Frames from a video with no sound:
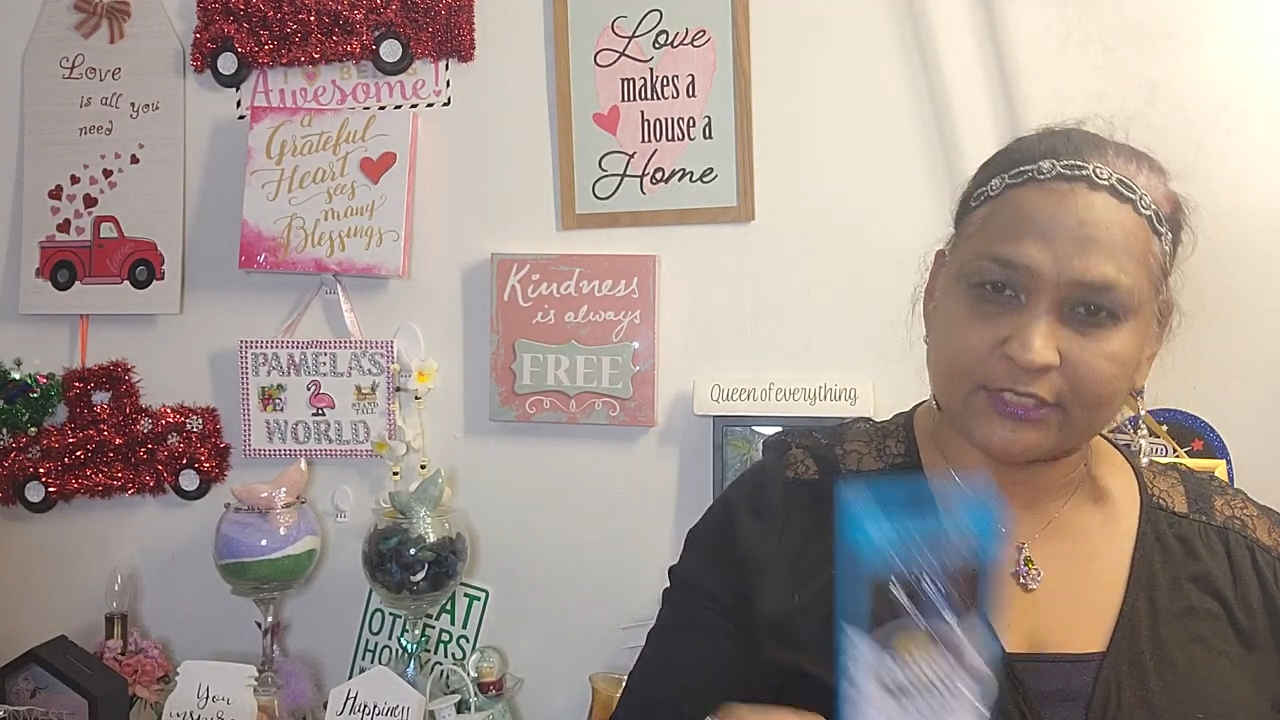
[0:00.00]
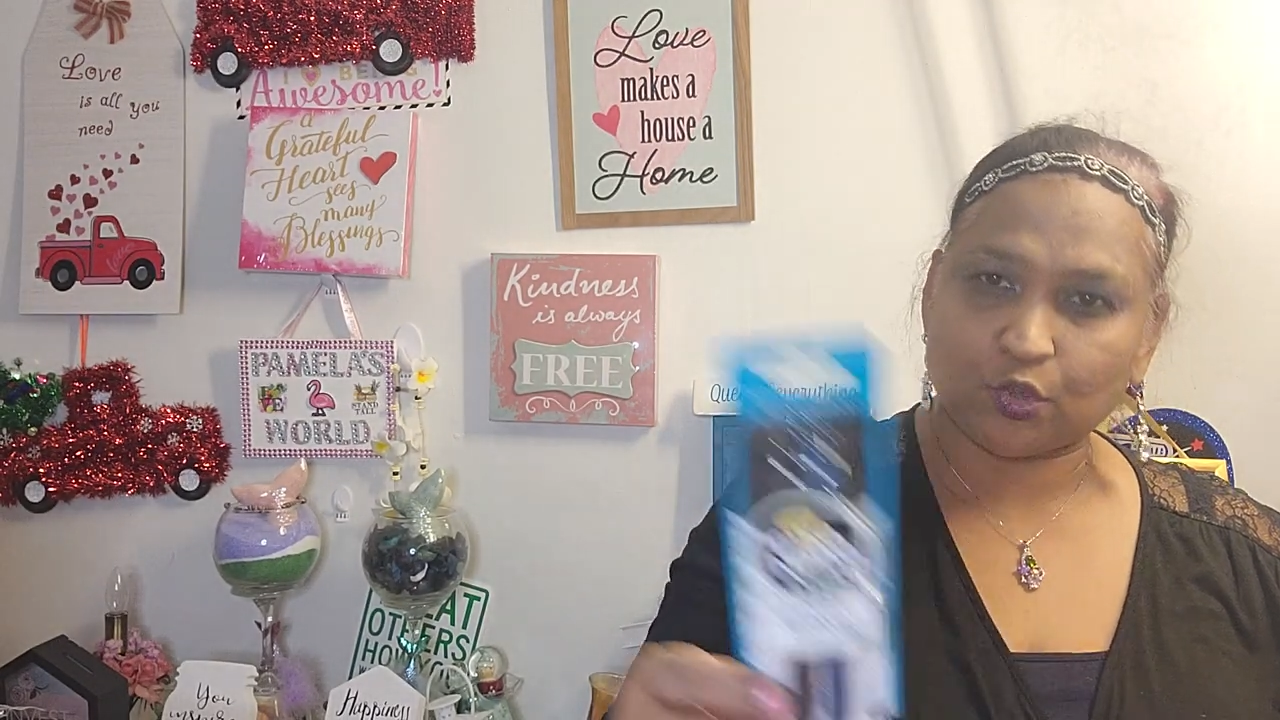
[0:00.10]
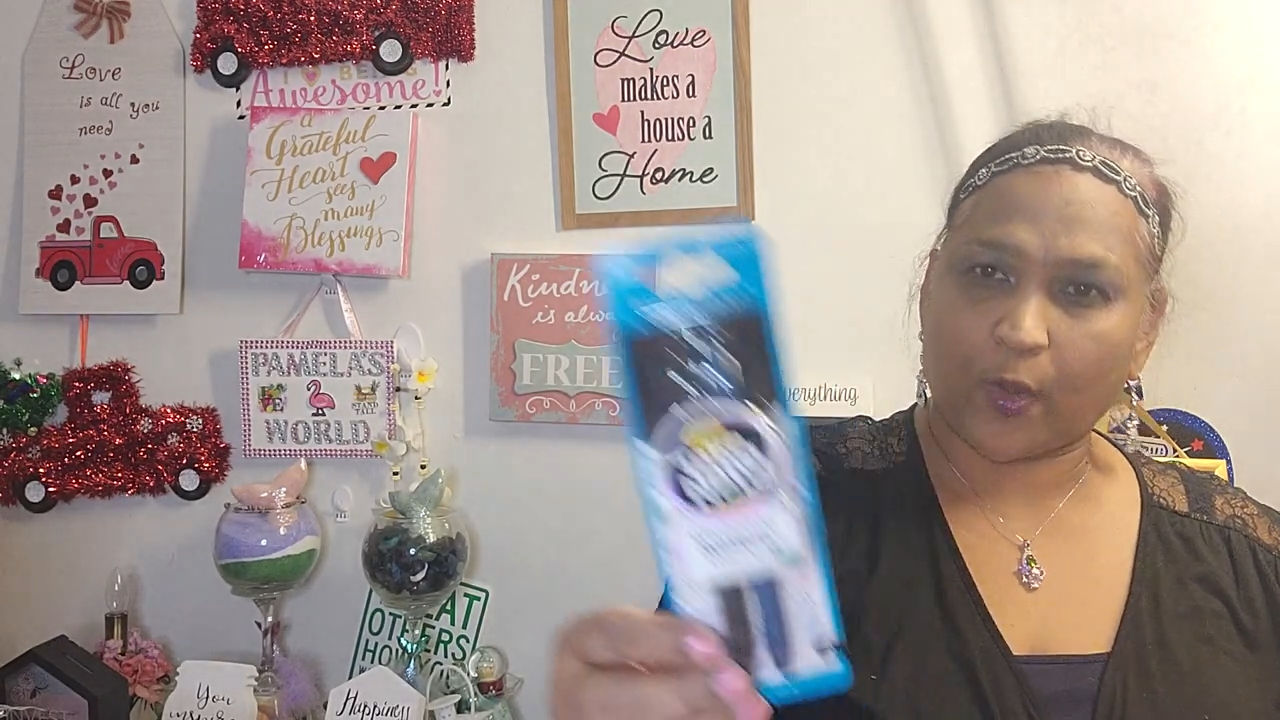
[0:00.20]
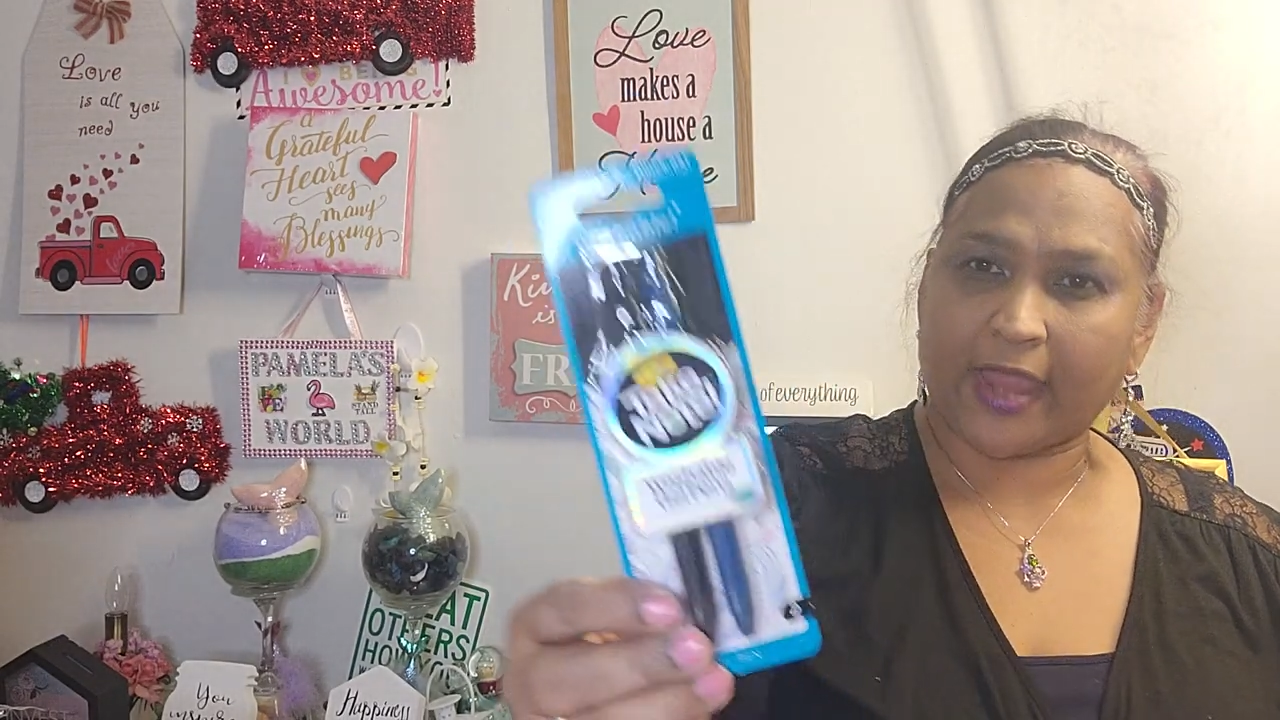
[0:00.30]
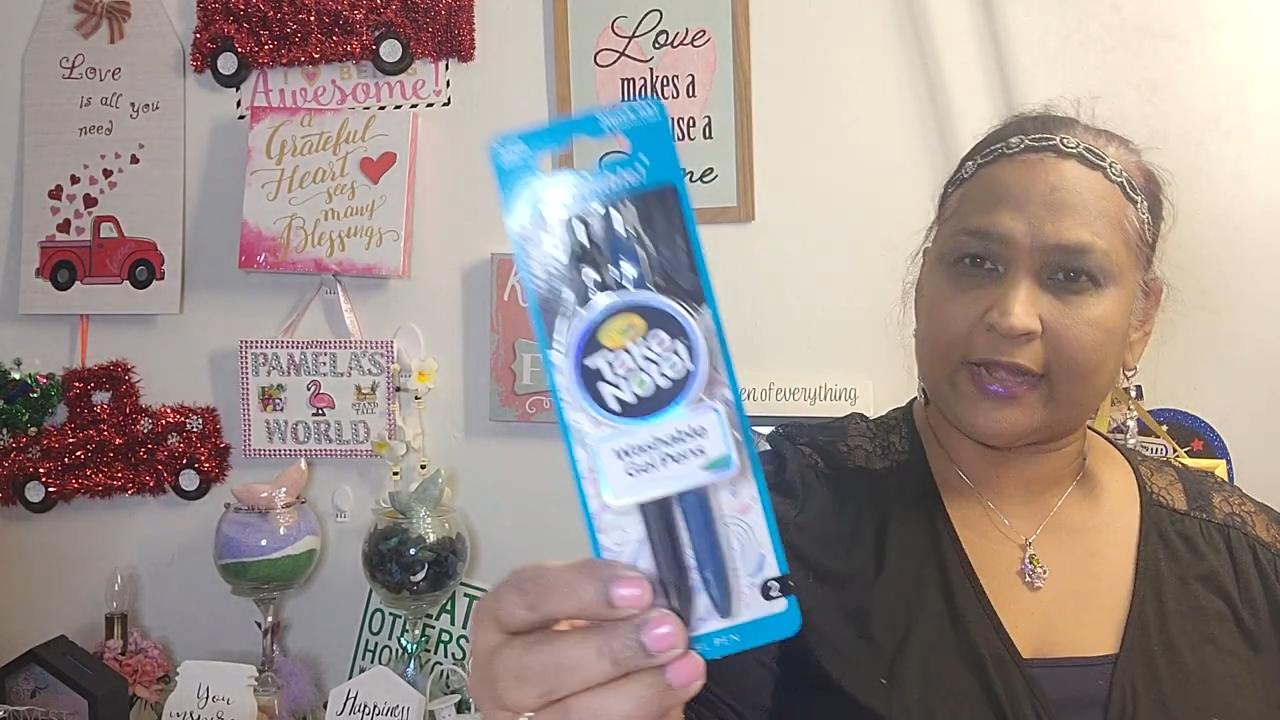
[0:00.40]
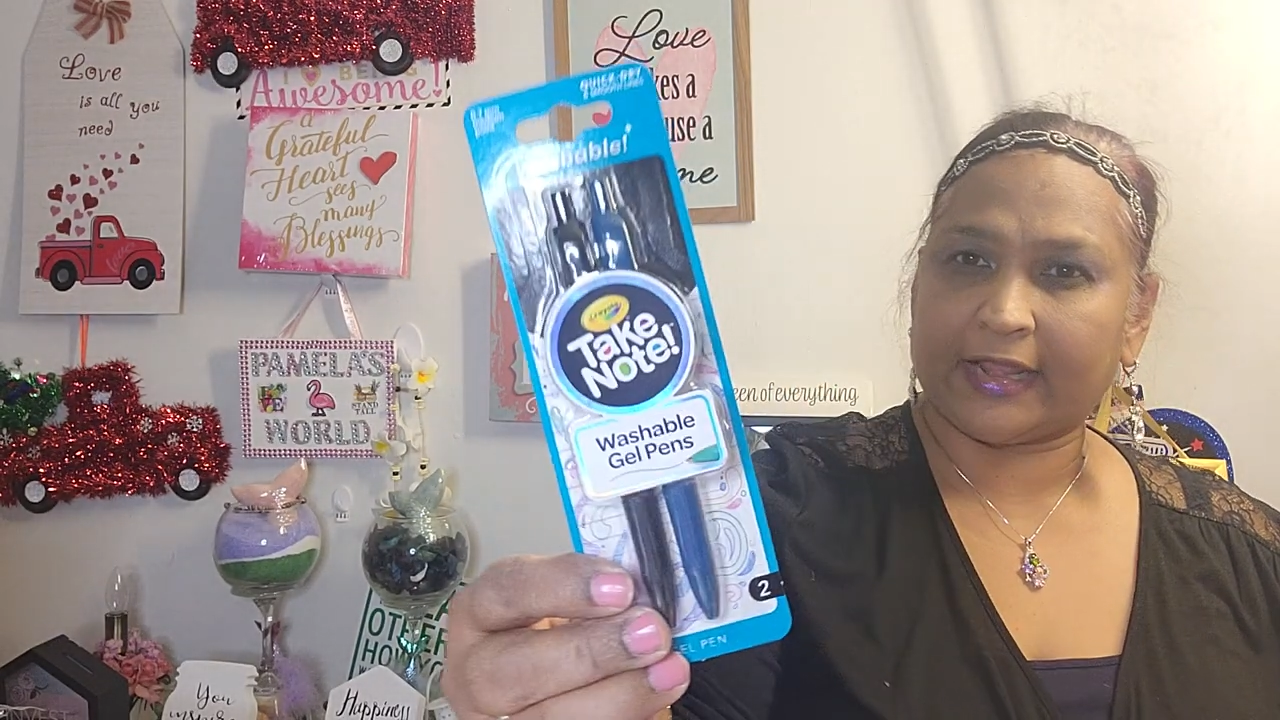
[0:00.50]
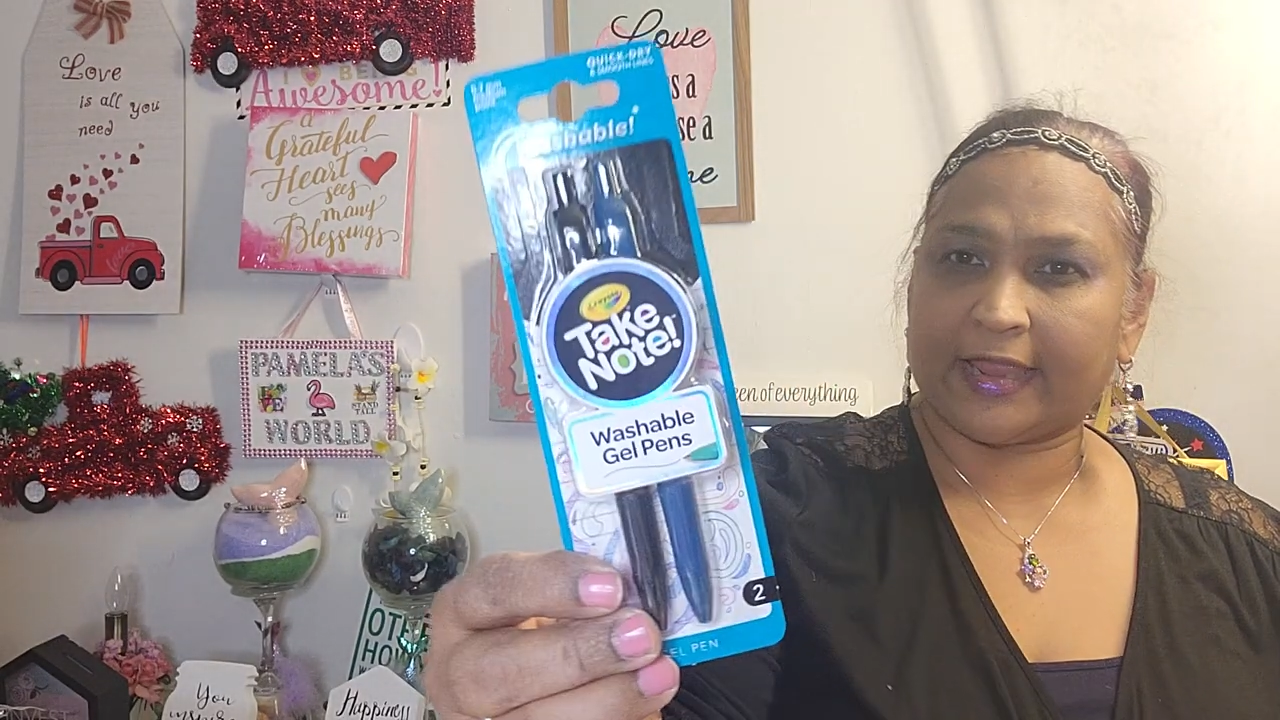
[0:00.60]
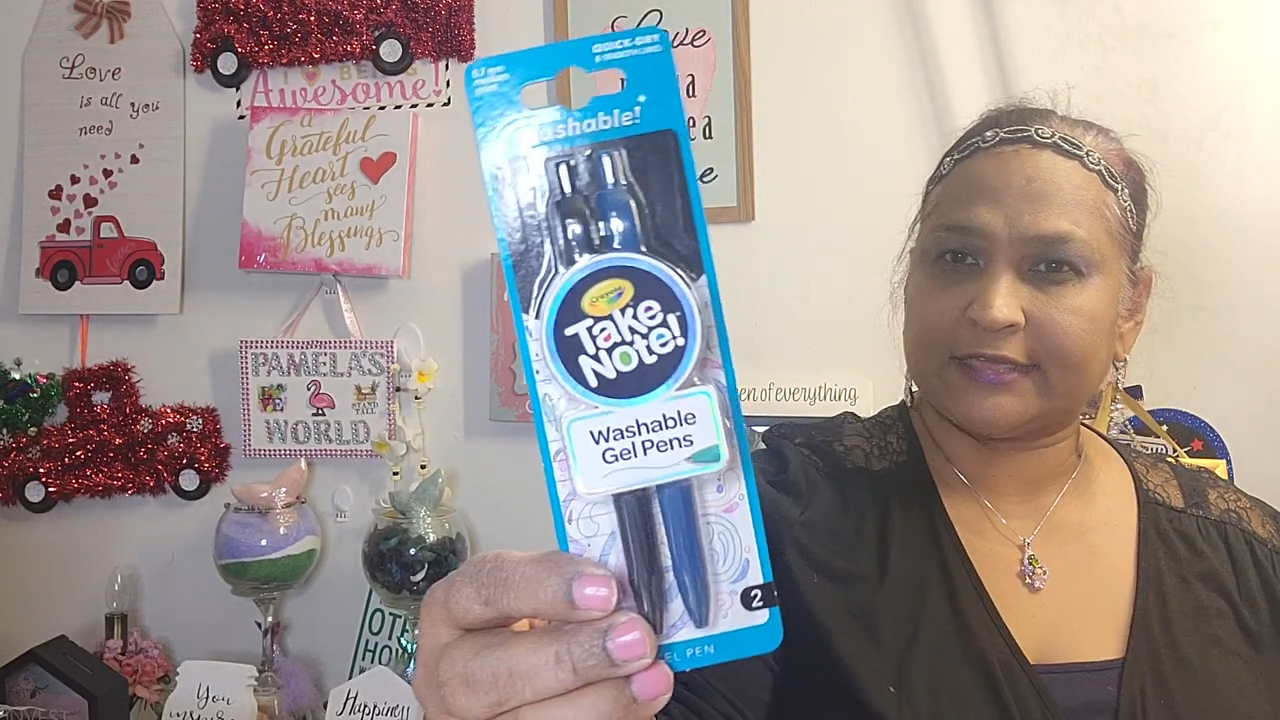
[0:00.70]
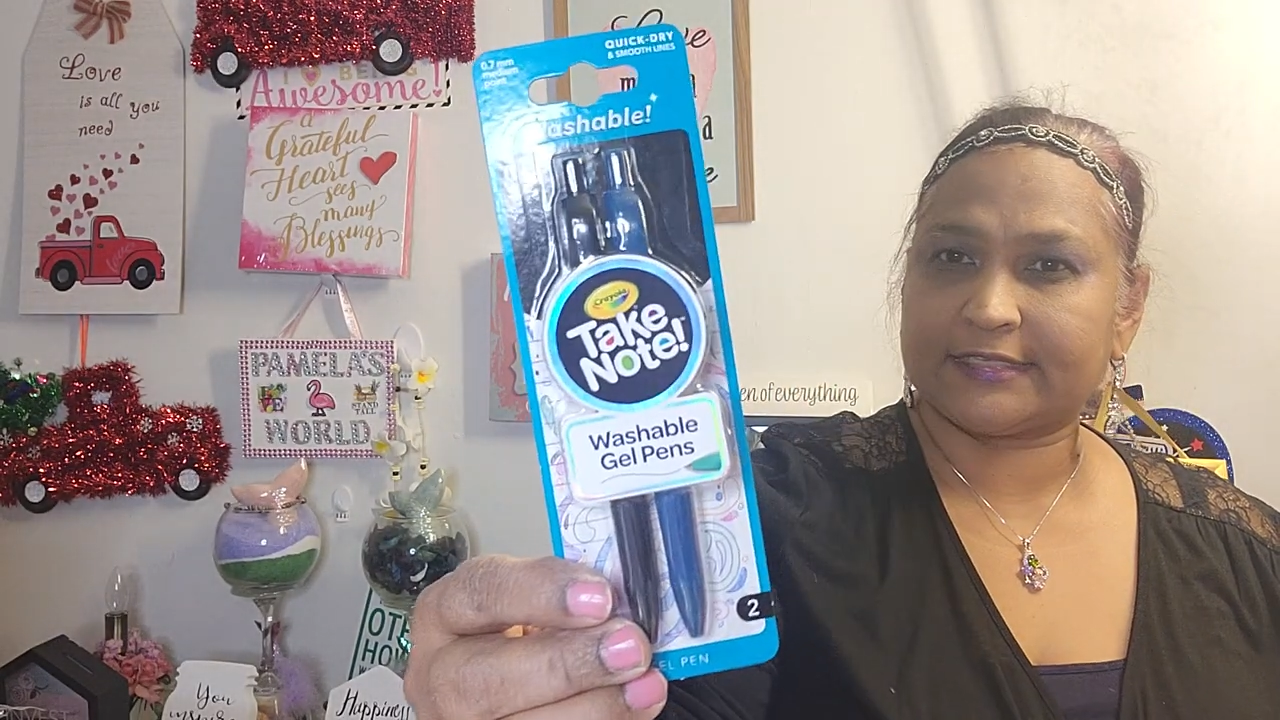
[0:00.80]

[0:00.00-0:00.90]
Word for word: Twilight